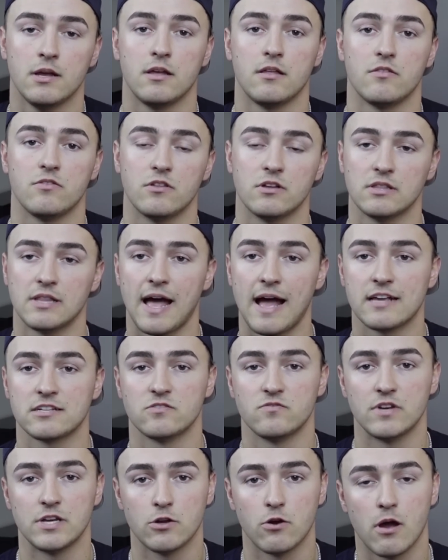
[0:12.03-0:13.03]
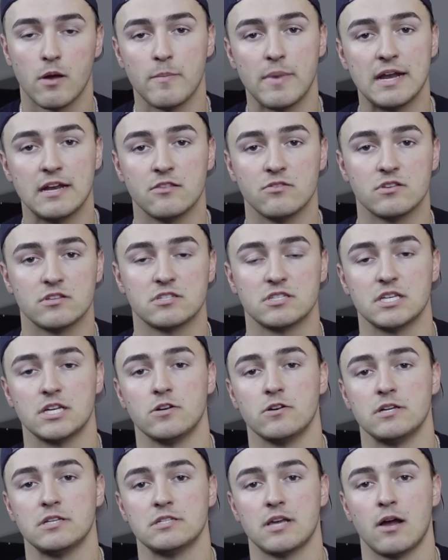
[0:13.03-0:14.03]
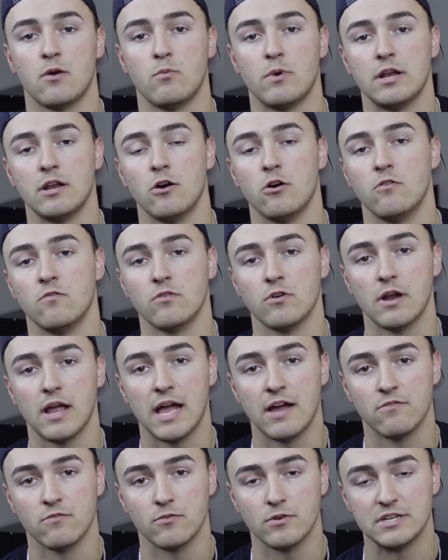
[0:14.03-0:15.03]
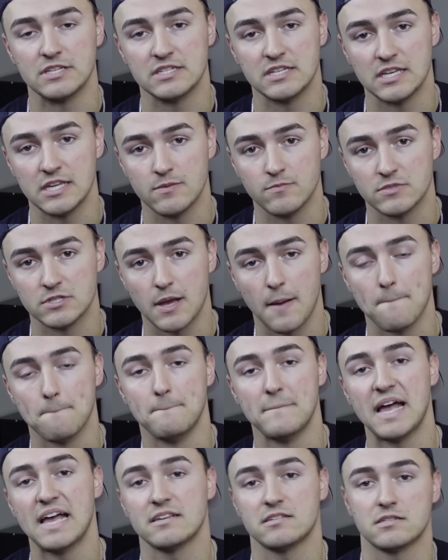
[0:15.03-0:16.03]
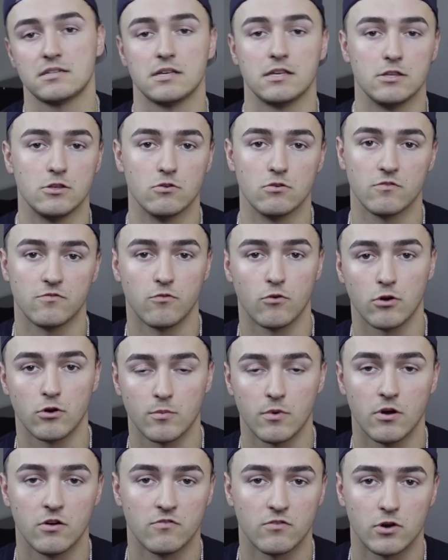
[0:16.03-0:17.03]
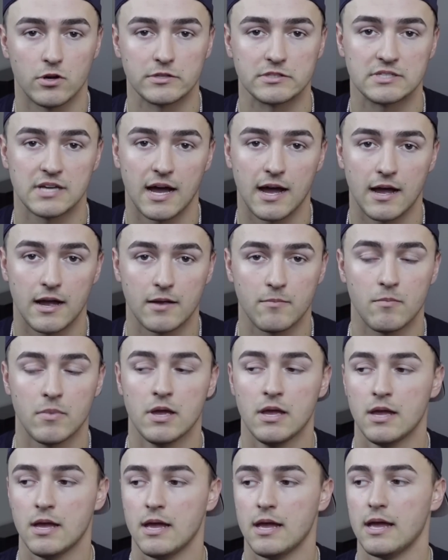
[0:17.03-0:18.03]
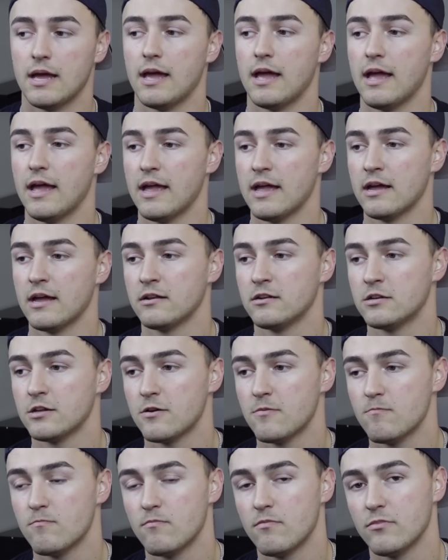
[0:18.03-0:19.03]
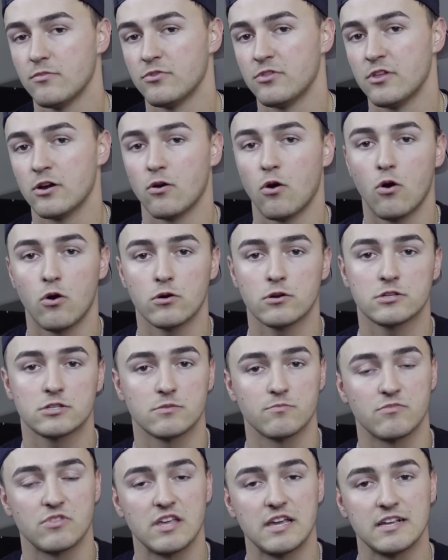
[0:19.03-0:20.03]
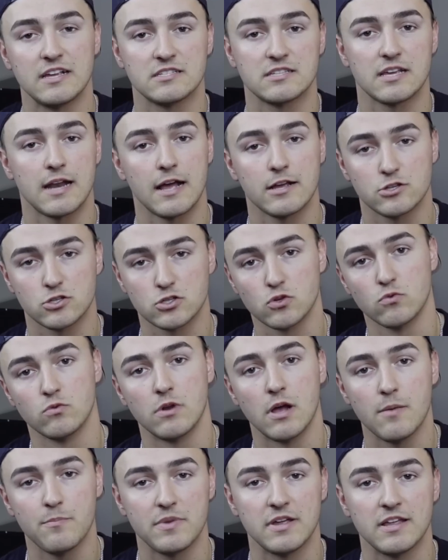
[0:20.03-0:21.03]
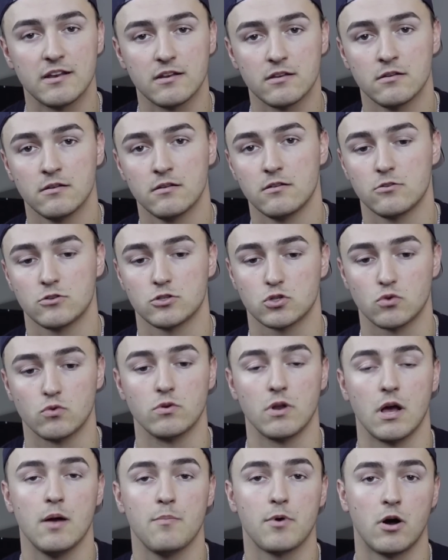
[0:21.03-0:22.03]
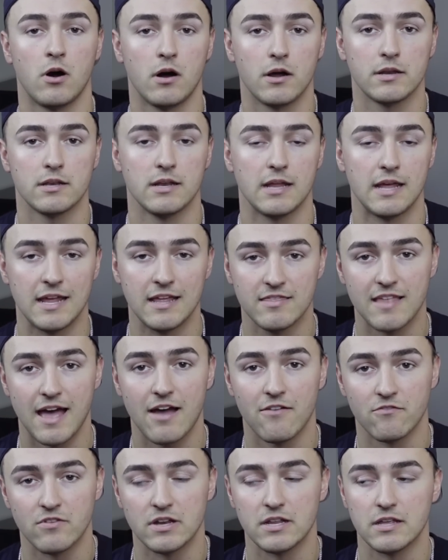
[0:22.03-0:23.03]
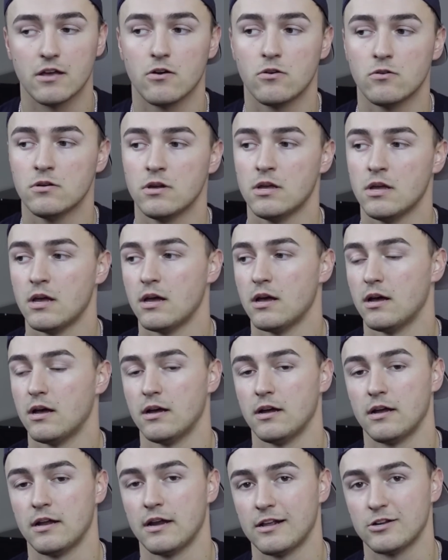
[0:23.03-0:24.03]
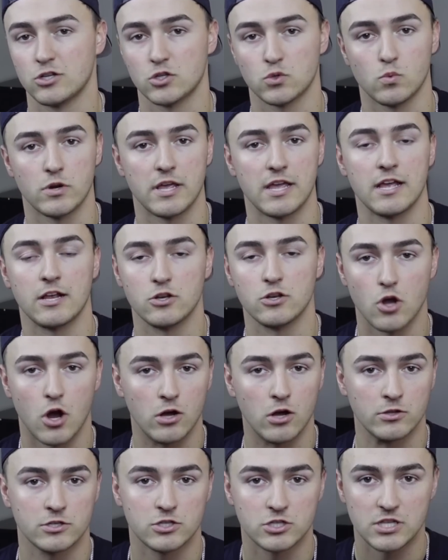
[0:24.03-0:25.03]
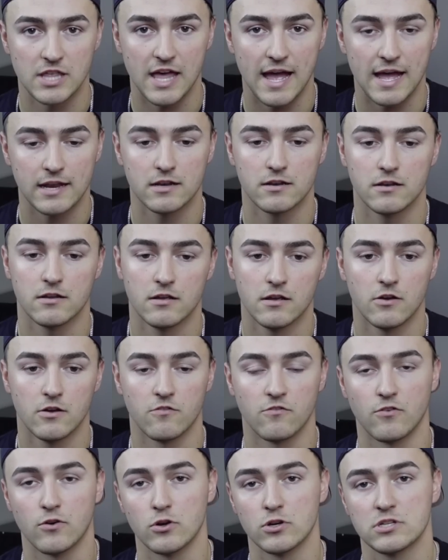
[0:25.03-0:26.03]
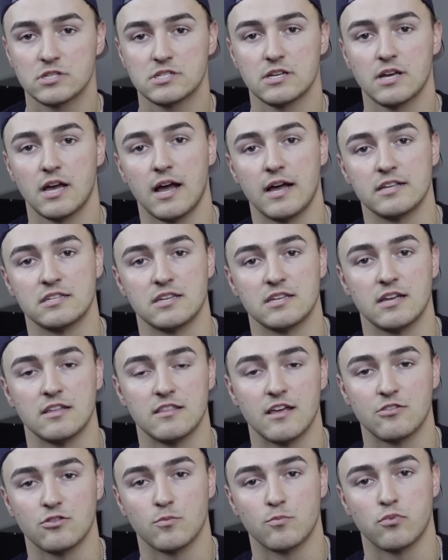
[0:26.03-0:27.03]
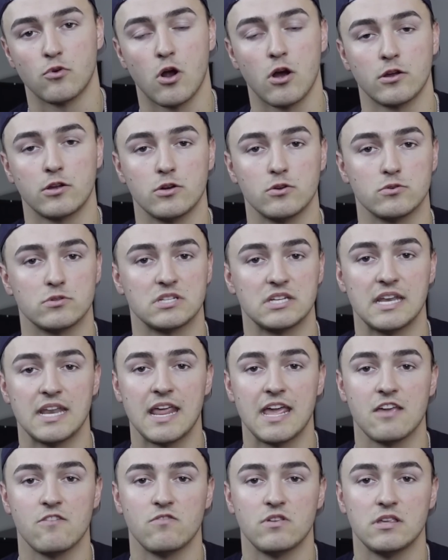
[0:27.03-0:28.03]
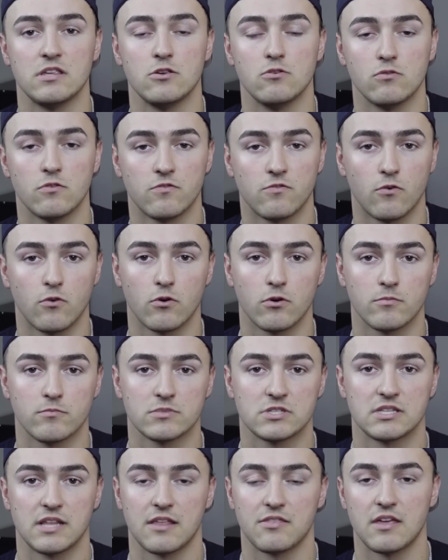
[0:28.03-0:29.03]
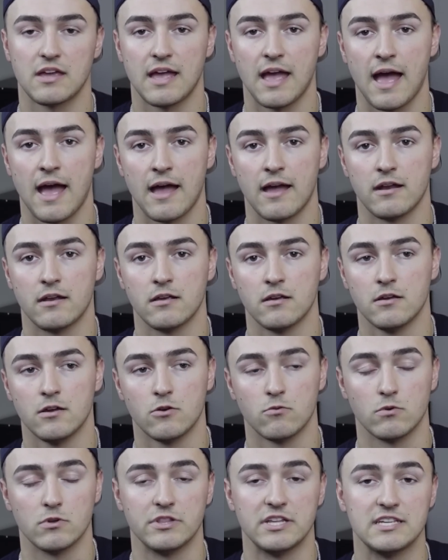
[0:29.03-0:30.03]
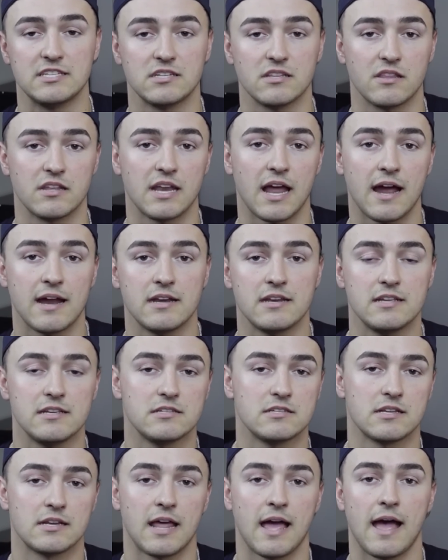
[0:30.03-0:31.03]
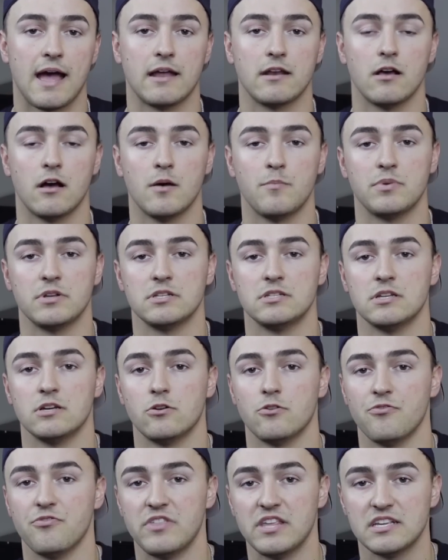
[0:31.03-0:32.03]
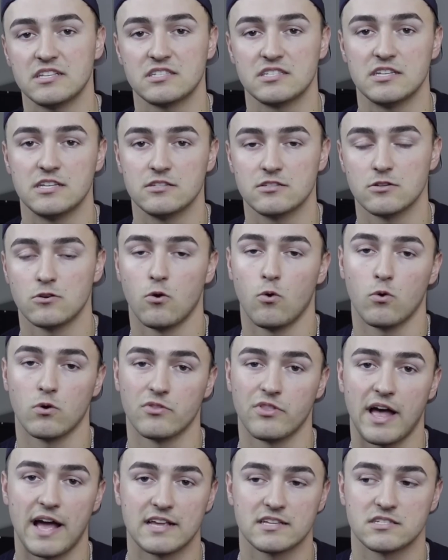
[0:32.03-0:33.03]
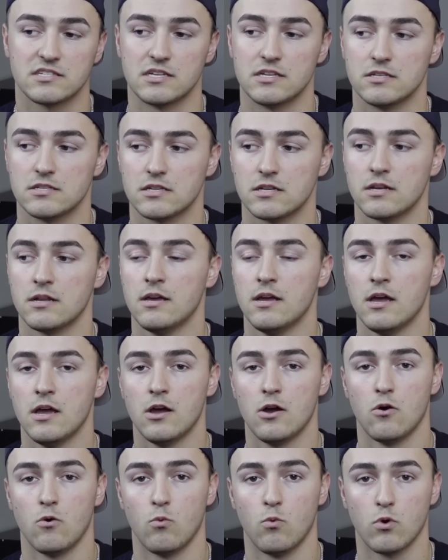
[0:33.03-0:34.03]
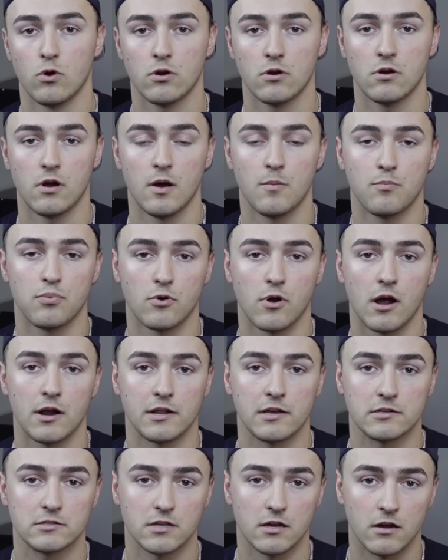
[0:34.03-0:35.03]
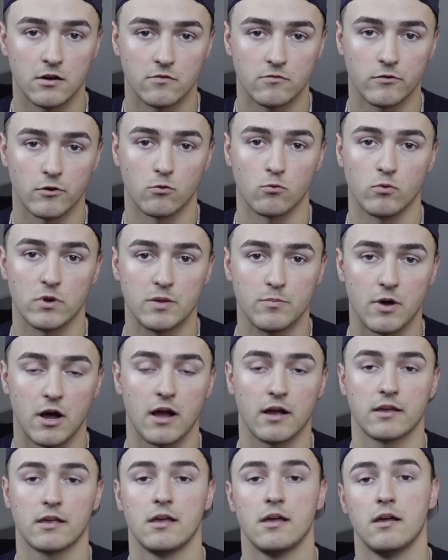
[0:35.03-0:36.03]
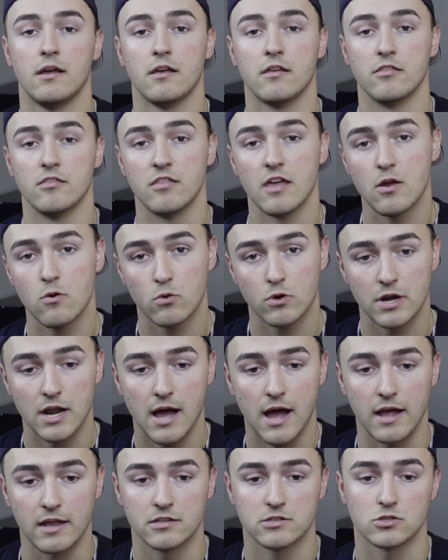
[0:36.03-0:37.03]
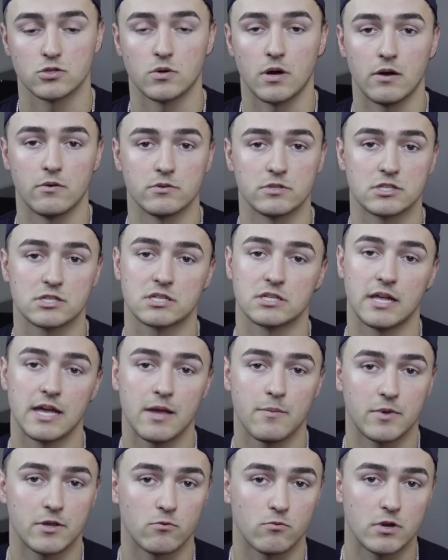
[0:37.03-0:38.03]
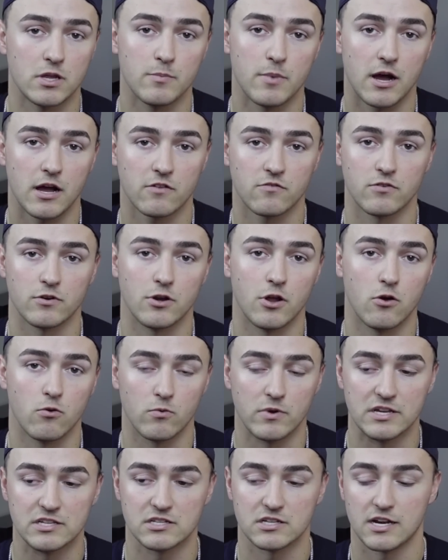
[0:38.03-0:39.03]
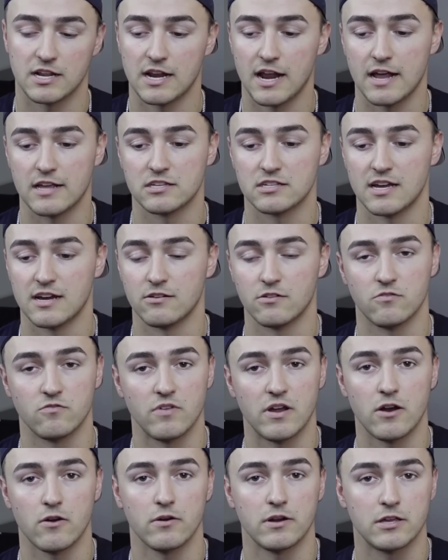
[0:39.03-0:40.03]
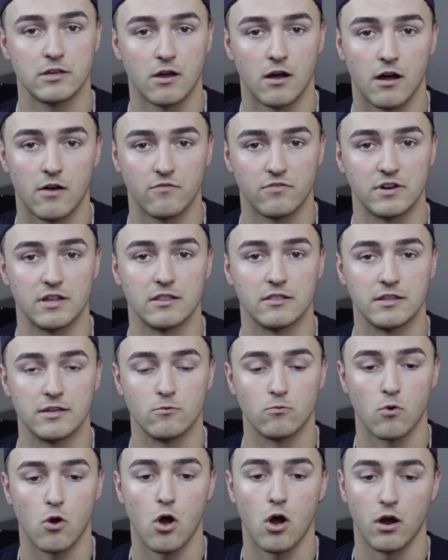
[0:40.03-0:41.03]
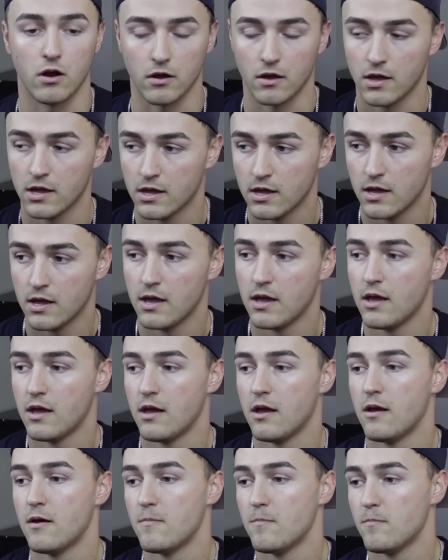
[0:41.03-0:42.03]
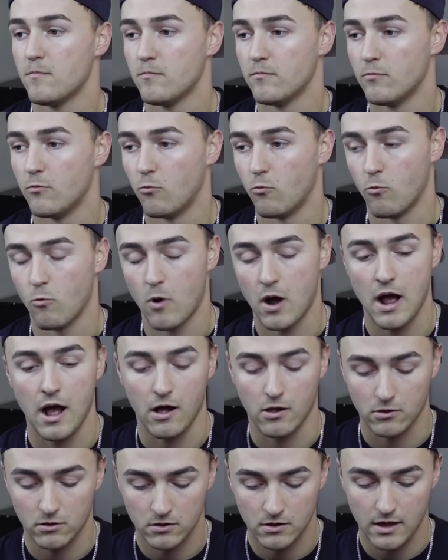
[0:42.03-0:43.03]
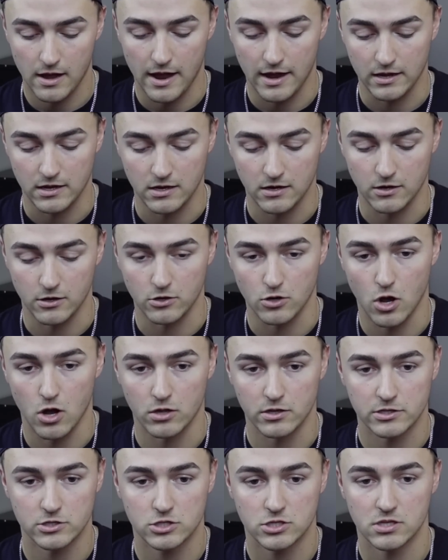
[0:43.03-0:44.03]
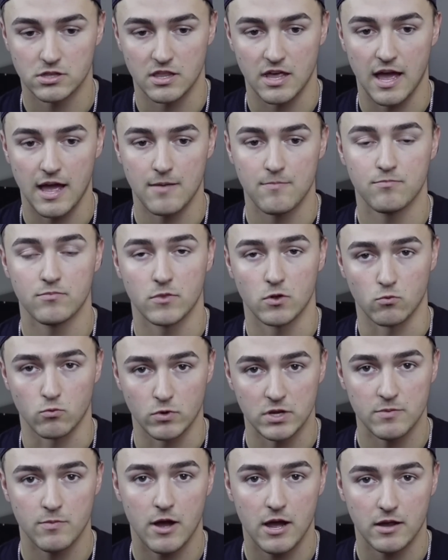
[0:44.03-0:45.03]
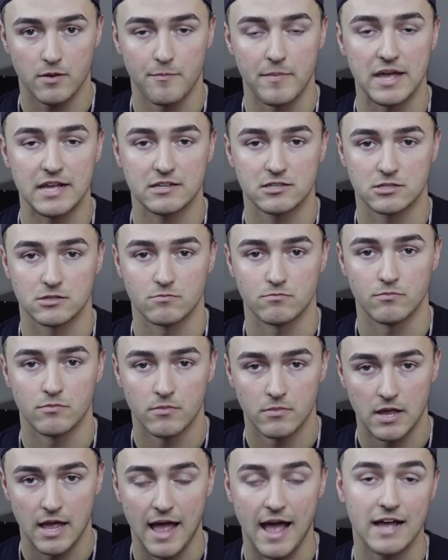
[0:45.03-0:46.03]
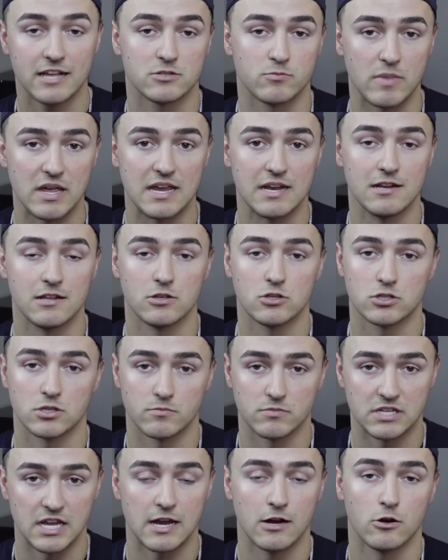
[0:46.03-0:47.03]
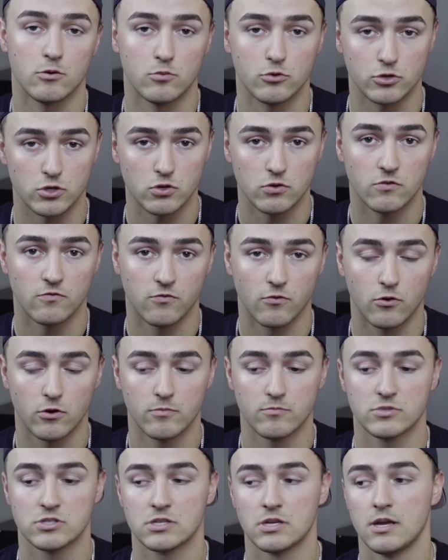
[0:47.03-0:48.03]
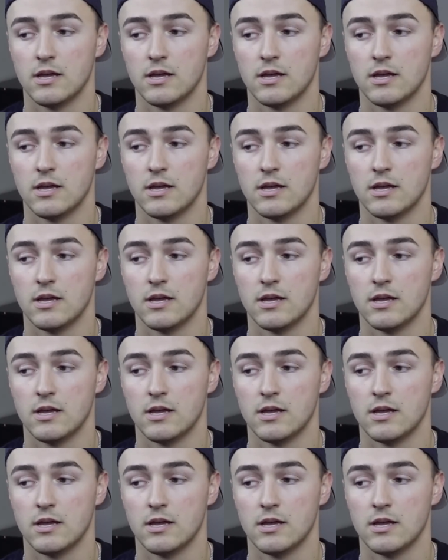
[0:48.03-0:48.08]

The last video I made in this series, I went over every team's best uniform of all time, and there are some things that I screwed up on in that video, and I just want to acknowledge that. First, I said that the Broncos navy uniforms that they had released in the 90s and had up until this season or last season were a product of Reebok. They were not, so I was slamming Reebok for no reason, and I sounded very confidently wrong. While I can acknowledge that Reebok has made some terrible uniforms,